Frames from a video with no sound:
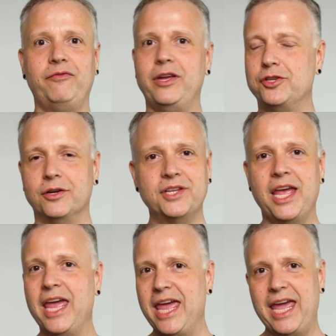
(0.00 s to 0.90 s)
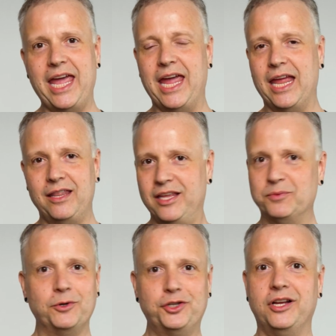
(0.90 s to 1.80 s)
features, and
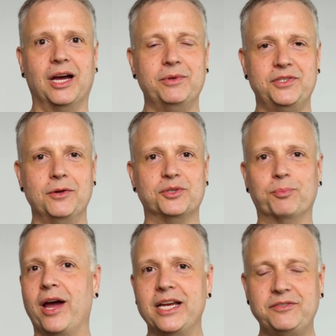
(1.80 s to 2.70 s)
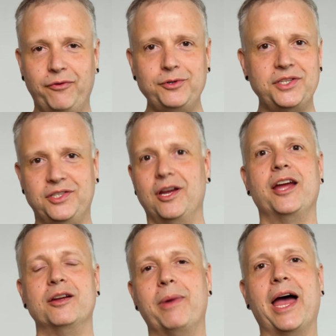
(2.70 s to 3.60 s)
this one should come as no surprise. Fuji's
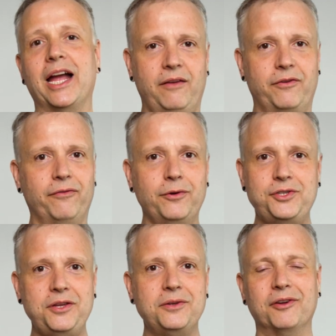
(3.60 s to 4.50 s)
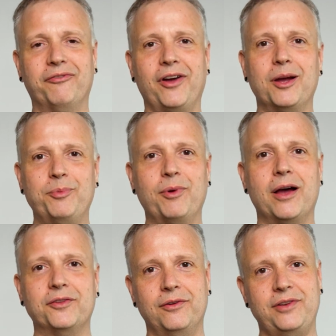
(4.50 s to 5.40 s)
got your back. If you're a Fuji user, fire up your
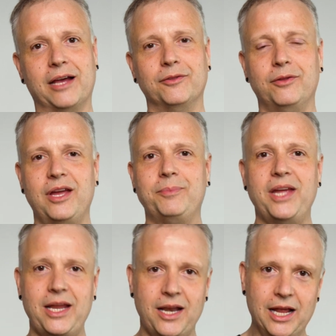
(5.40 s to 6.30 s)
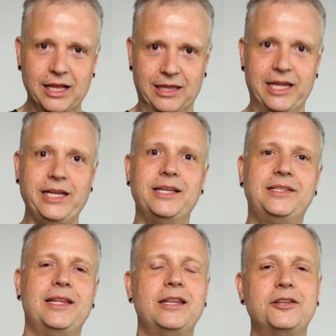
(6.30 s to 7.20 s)
browser and download the update. Link is in the